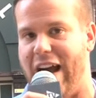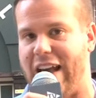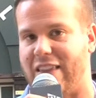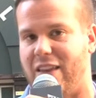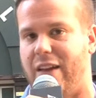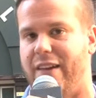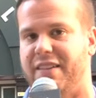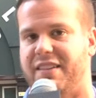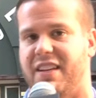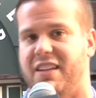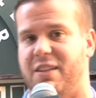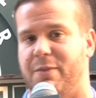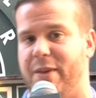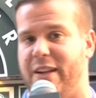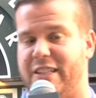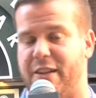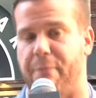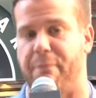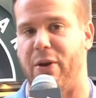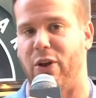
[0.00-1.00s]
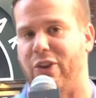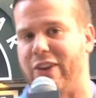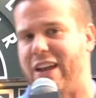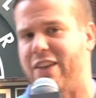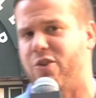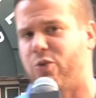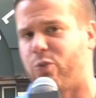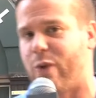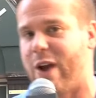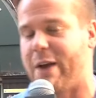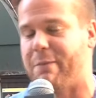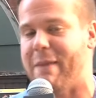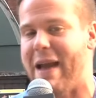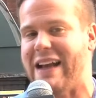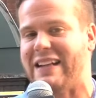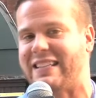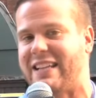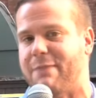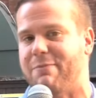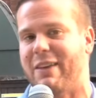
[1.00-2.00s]
of athleticism, and his ability in the ring
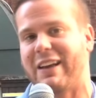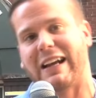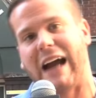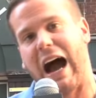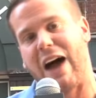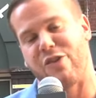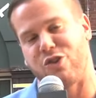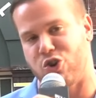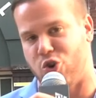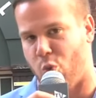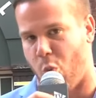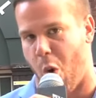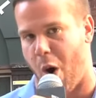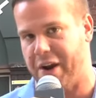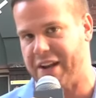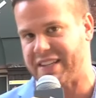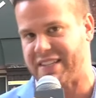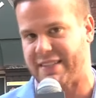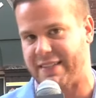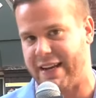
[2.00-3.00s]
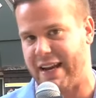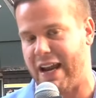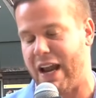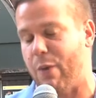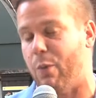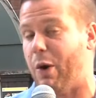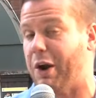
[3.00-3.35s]
makes him the guy that you want to see.